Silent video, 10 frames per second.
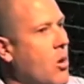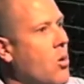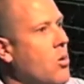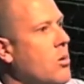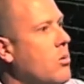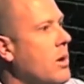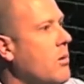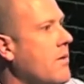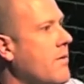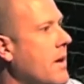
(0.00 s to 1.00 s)
mall, where
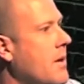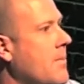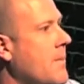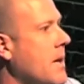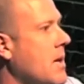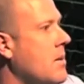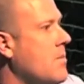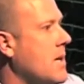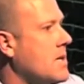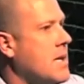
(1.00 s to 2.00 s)
we've
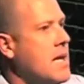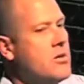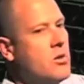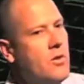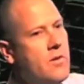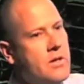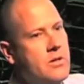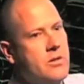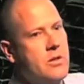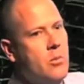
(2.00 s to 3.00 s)
basically had surf
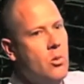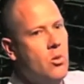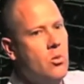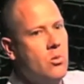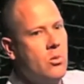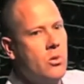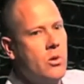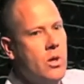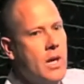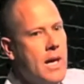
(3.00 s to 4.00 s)
lessons in the mall.
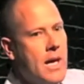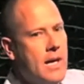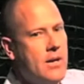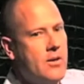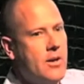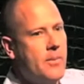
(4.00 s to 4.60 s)
And